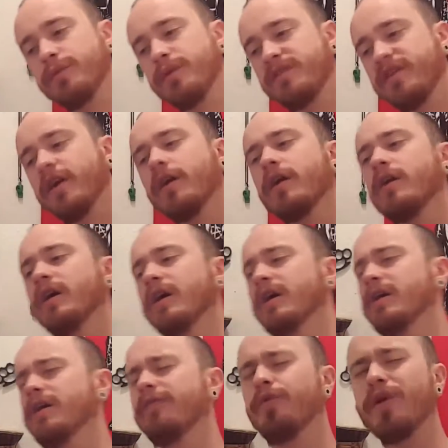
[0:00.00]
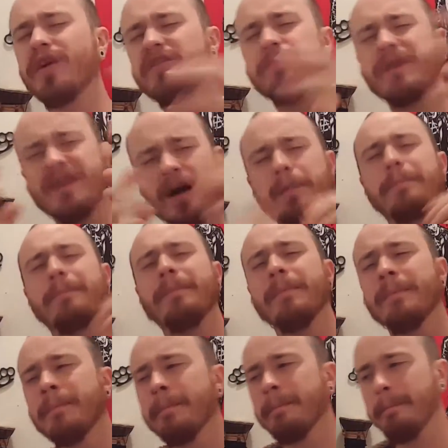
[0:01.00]
the return of what has
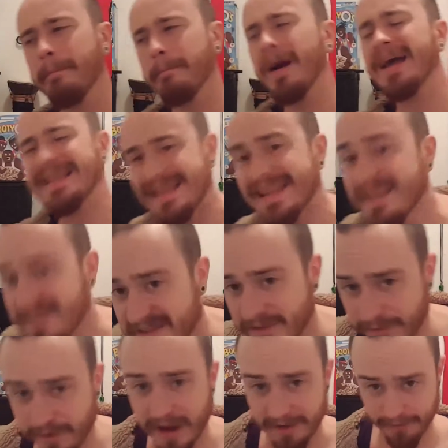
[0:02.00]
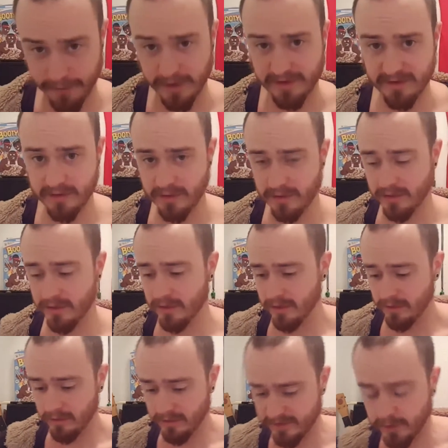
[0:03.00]
become my least favorite
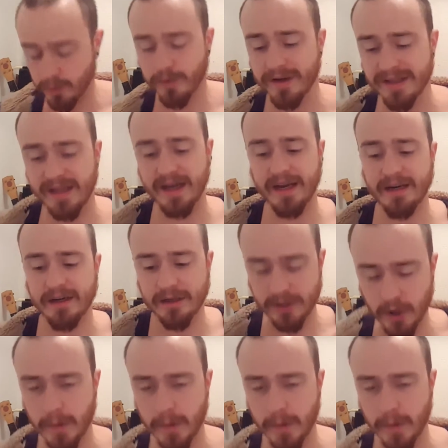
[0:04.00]
storyline